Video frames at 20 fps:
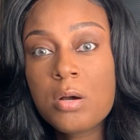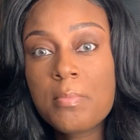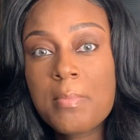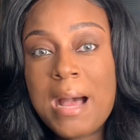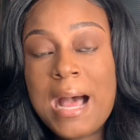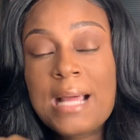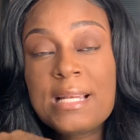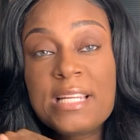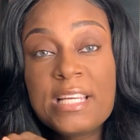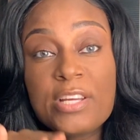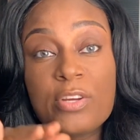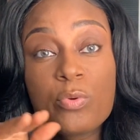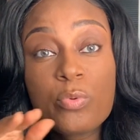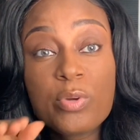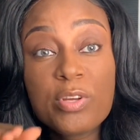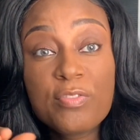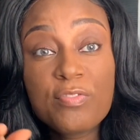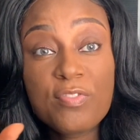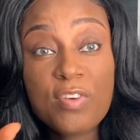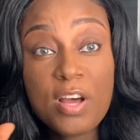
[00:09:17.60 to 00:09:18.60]
I did
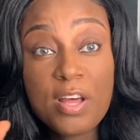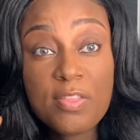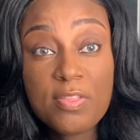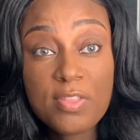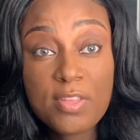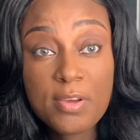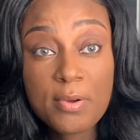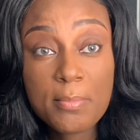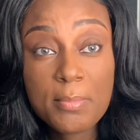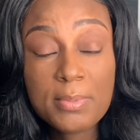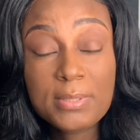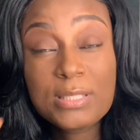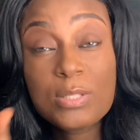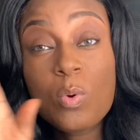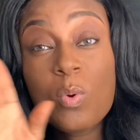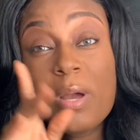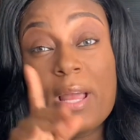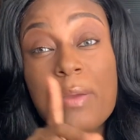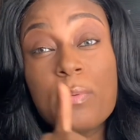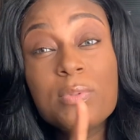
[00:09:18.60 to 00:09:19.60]
refund them.
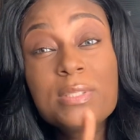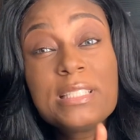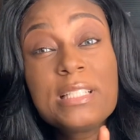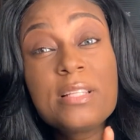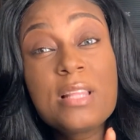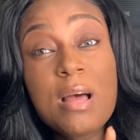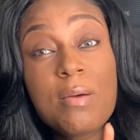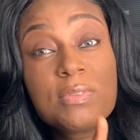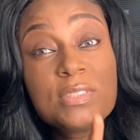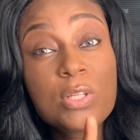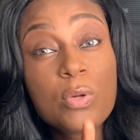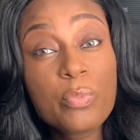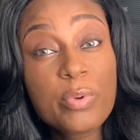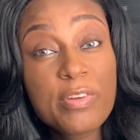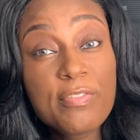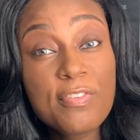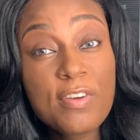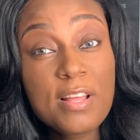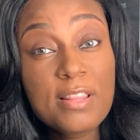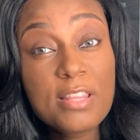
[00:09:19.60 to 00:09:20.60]
So it was either I was going to
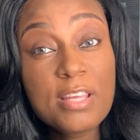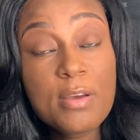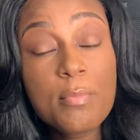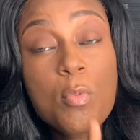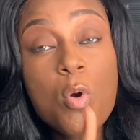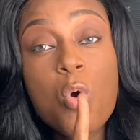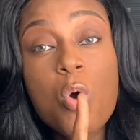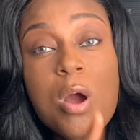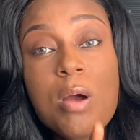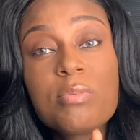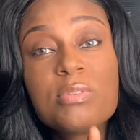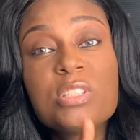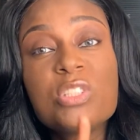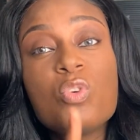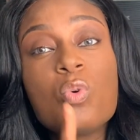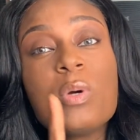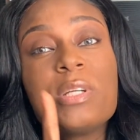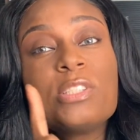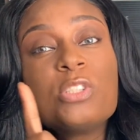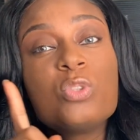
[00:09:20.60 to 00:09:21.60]
refund them, or I was
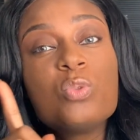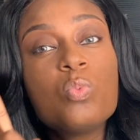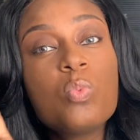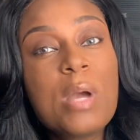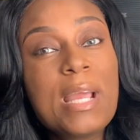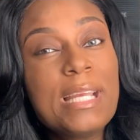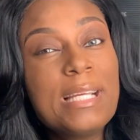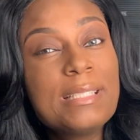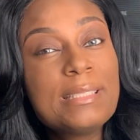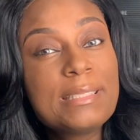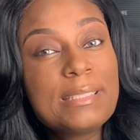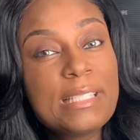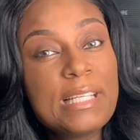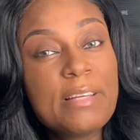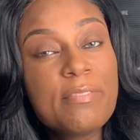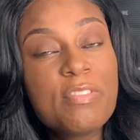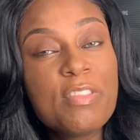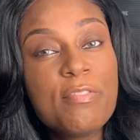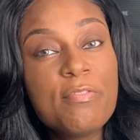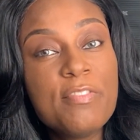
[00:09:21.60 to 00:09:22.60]
going to wait and see
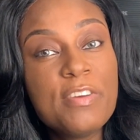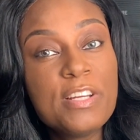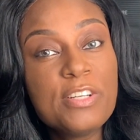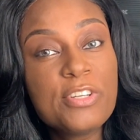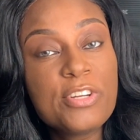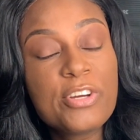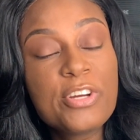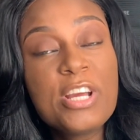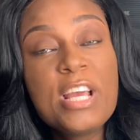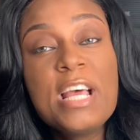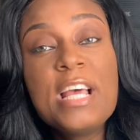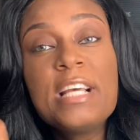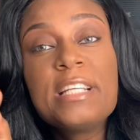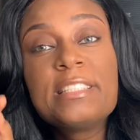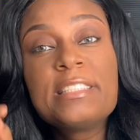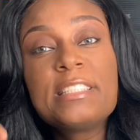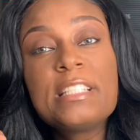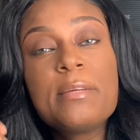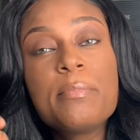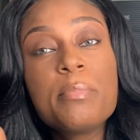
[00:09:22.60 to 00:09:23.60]
if the vendor
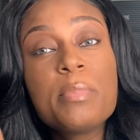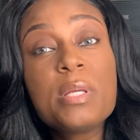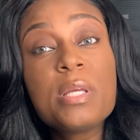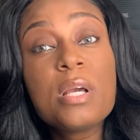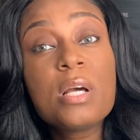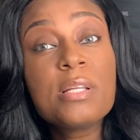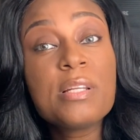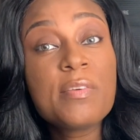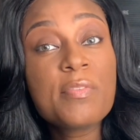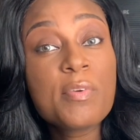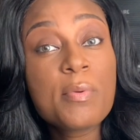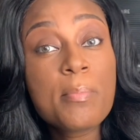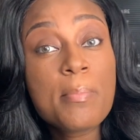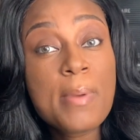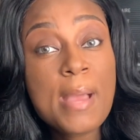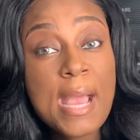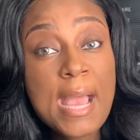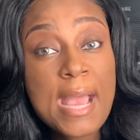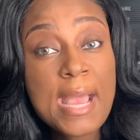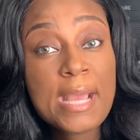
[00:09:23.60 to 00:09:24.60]
sent me a different
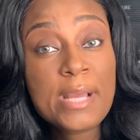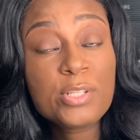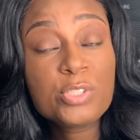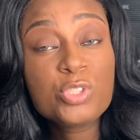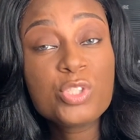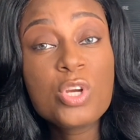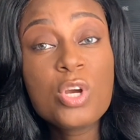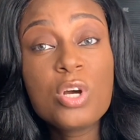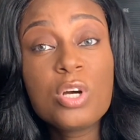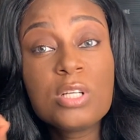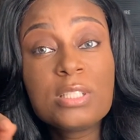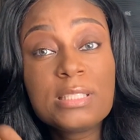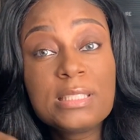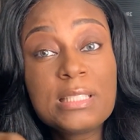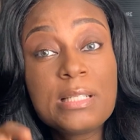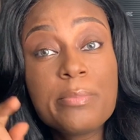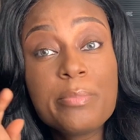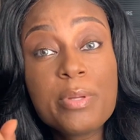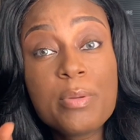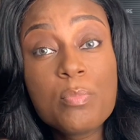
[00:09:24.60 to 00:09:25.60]
batch or
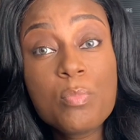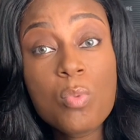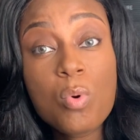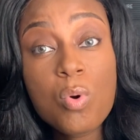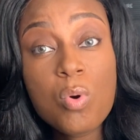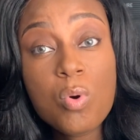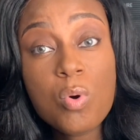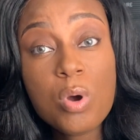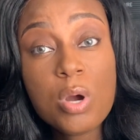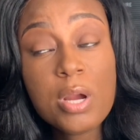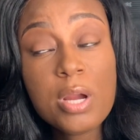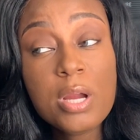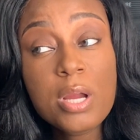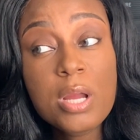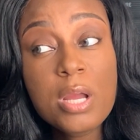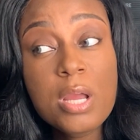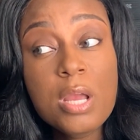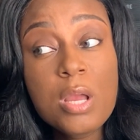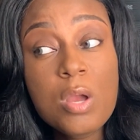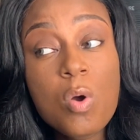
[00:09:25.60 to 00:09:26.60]
sent me more,
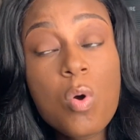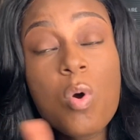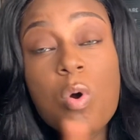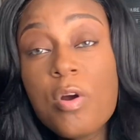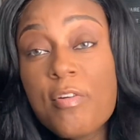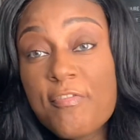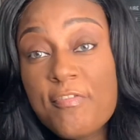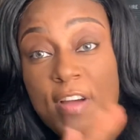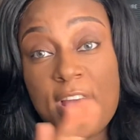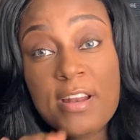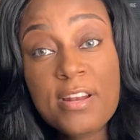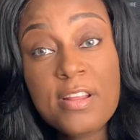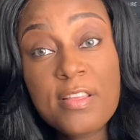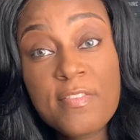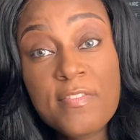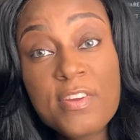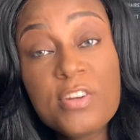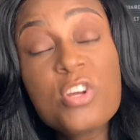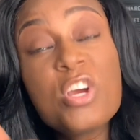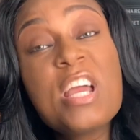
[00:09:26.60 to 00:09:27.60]
or find another
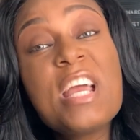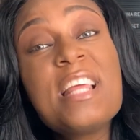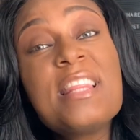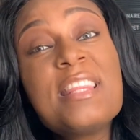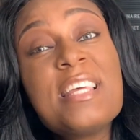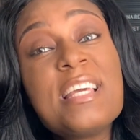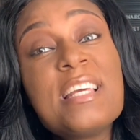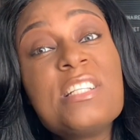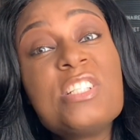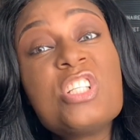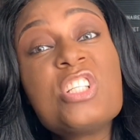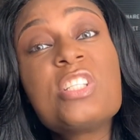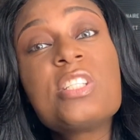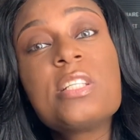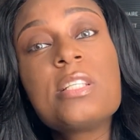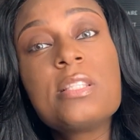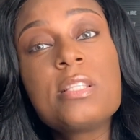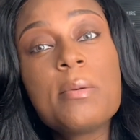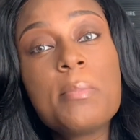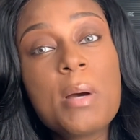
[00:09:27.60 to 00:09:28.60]
vendor and then just
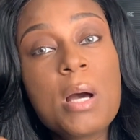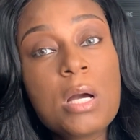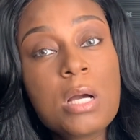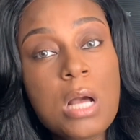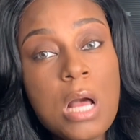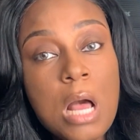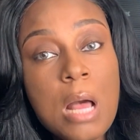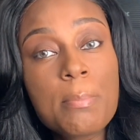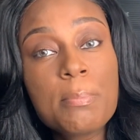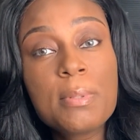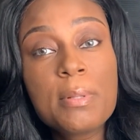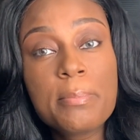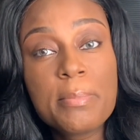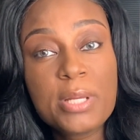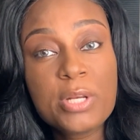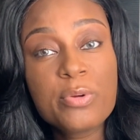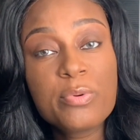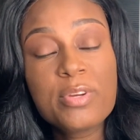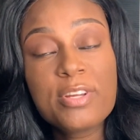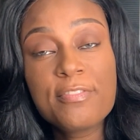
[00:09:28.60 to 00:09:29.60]
send them a
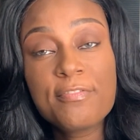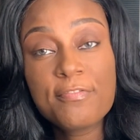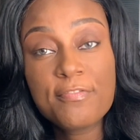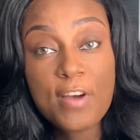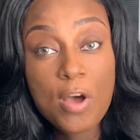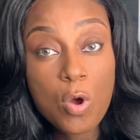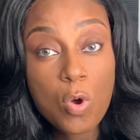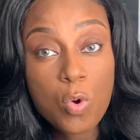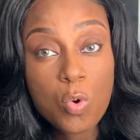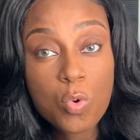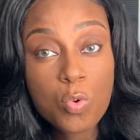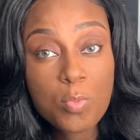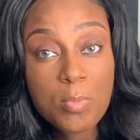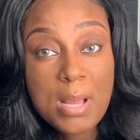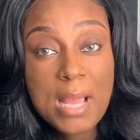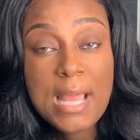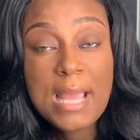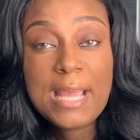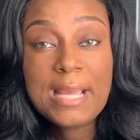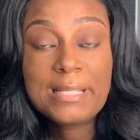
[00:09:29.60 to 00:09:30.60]
complimentary foam
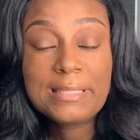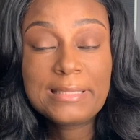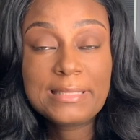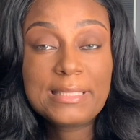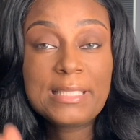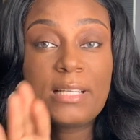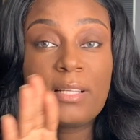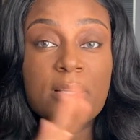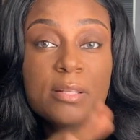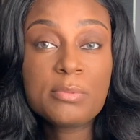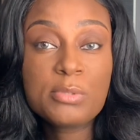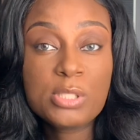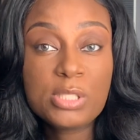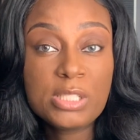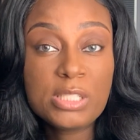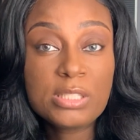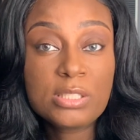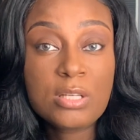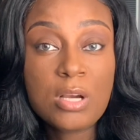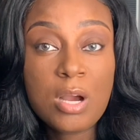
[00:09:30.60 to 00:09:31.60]
and tell them to
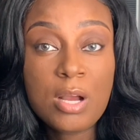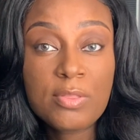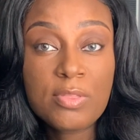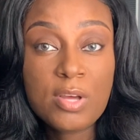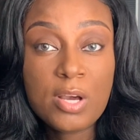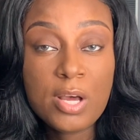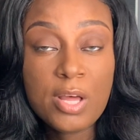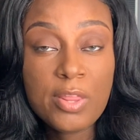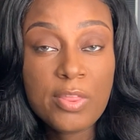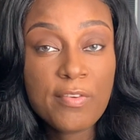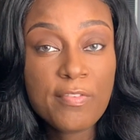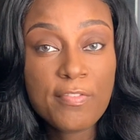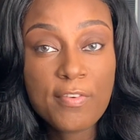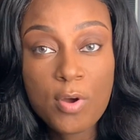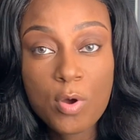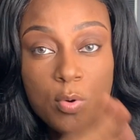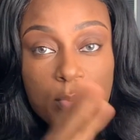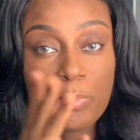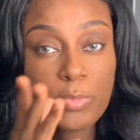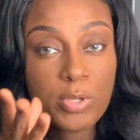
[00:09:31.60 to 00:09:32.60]
discard the other
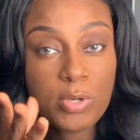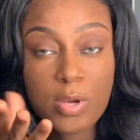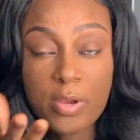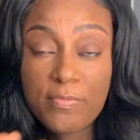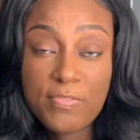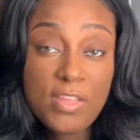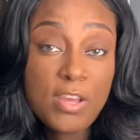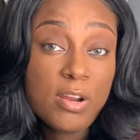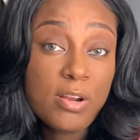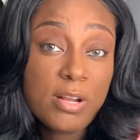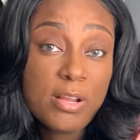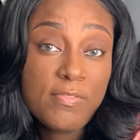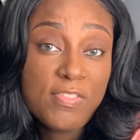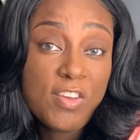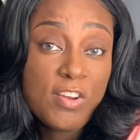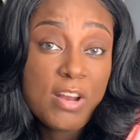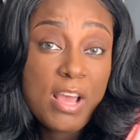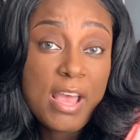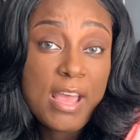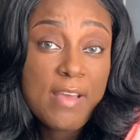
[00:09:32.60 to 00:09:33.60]
foam. You know, if they're
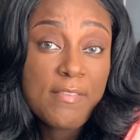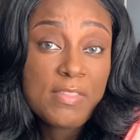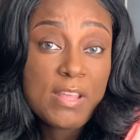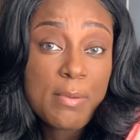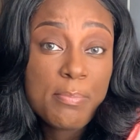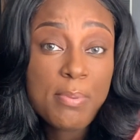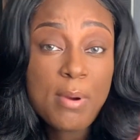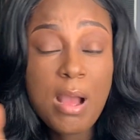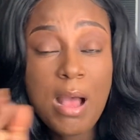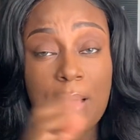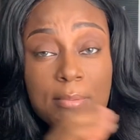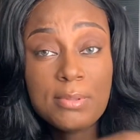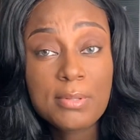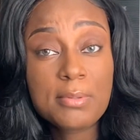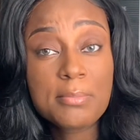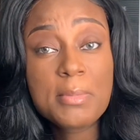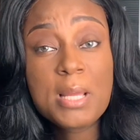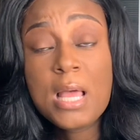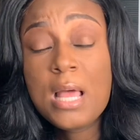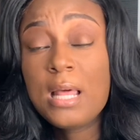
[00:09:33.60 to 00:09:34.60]
not having that
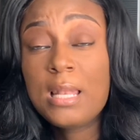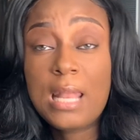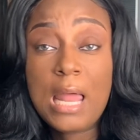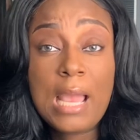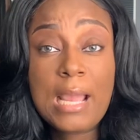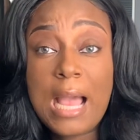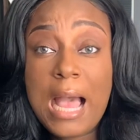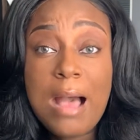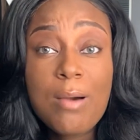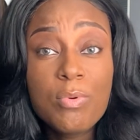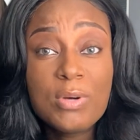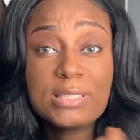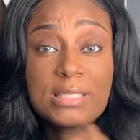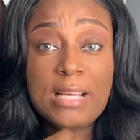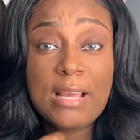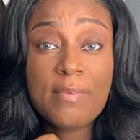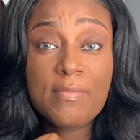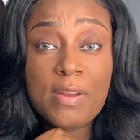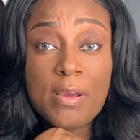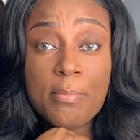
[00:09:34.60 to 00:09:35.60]
problem, like I wasn't
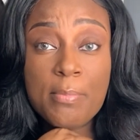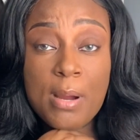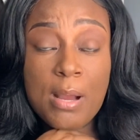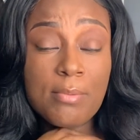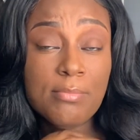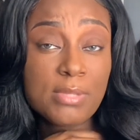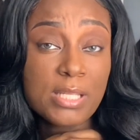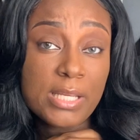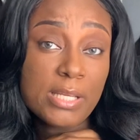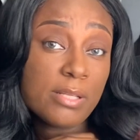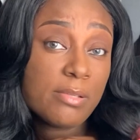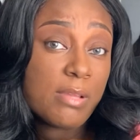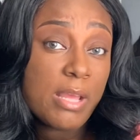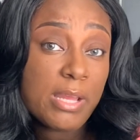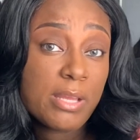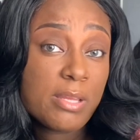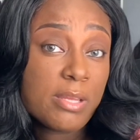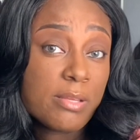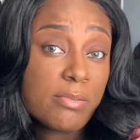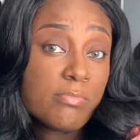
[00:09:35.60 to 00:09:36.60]
having that problem, then they
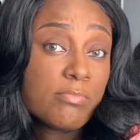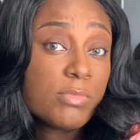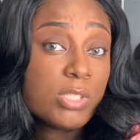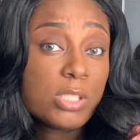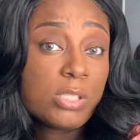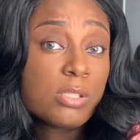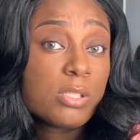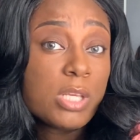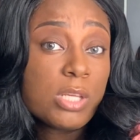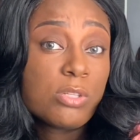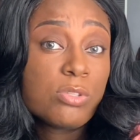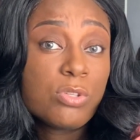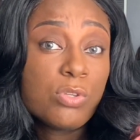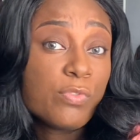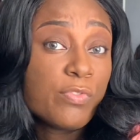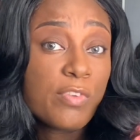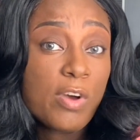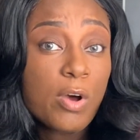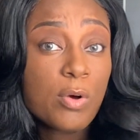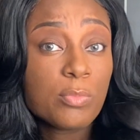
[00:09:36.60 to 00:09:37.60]
just get 2
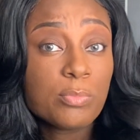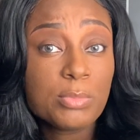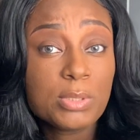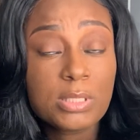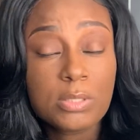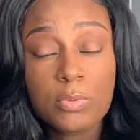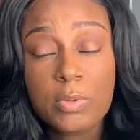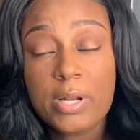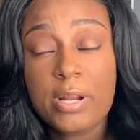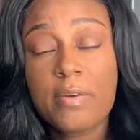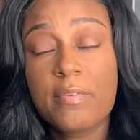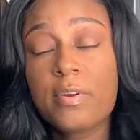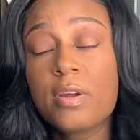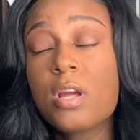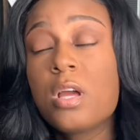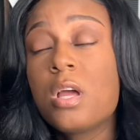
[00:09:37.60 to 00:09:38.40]
foams or whatever.